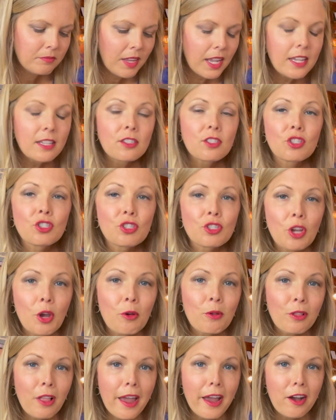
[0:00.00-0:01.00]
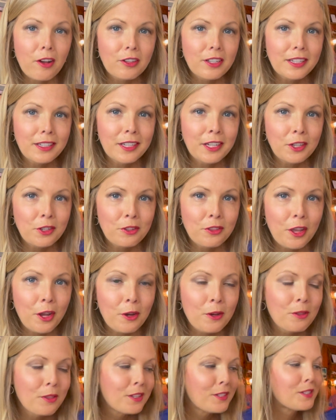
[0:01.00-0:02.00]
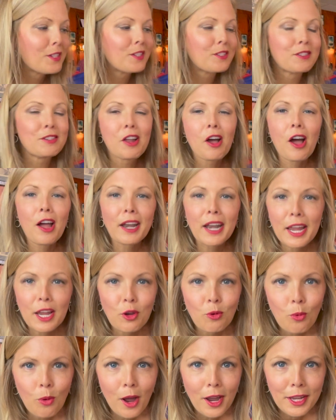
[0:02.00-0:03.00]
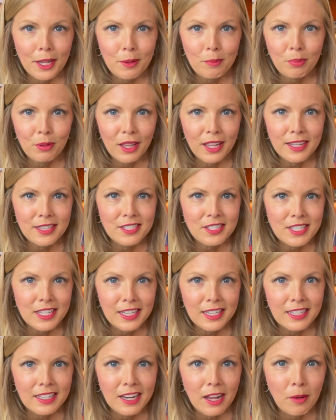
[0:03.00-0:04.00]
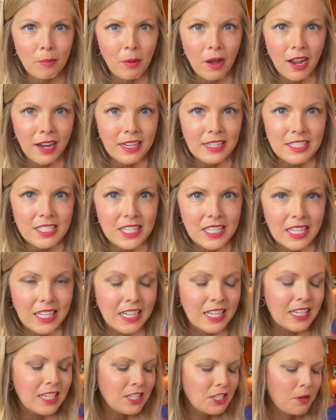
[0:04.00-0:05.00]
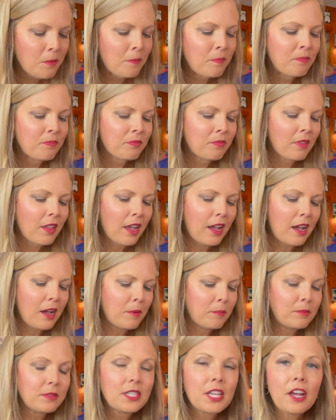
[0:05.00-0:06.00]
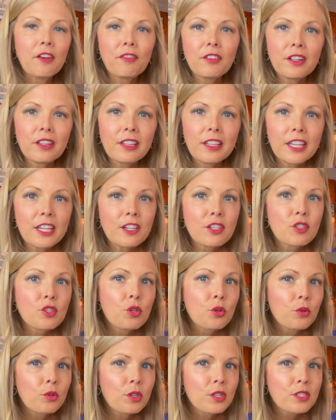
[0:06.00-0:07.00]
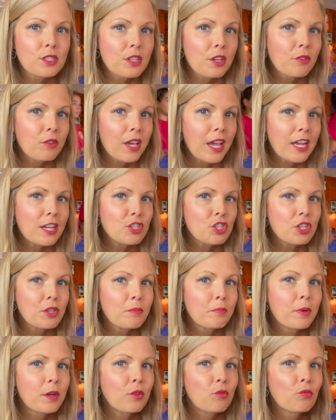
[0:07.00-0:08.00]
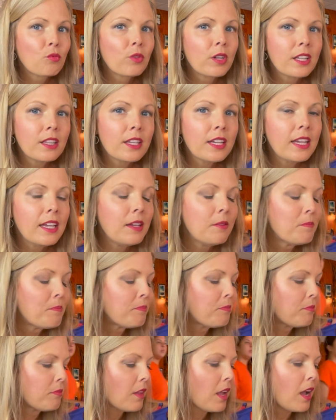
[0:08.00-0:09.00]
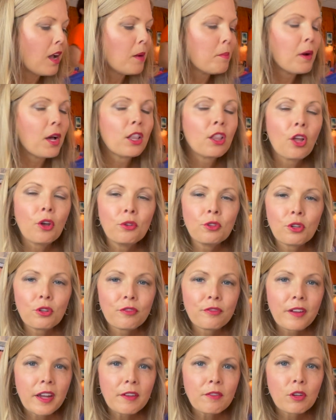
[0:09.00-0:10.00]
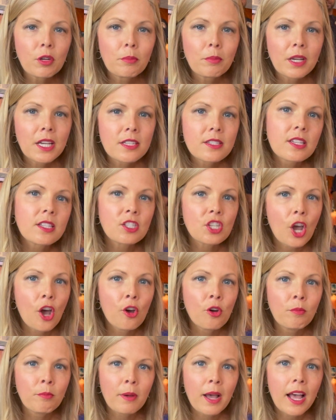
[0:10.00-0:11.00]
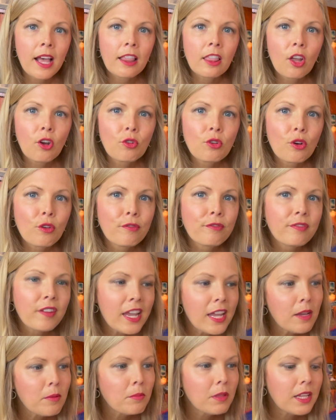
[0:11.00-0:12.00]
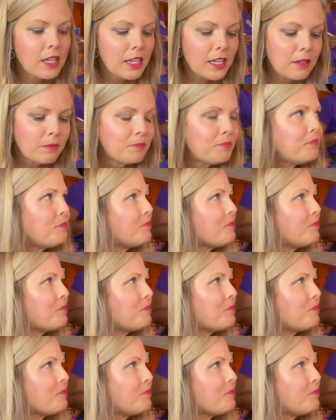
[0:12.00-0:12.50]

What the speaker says: It's so loud in here though. This is not a quiet place to get a bite to eat. Definitely a tourist location, but really a local favorite because it's owned by a local family.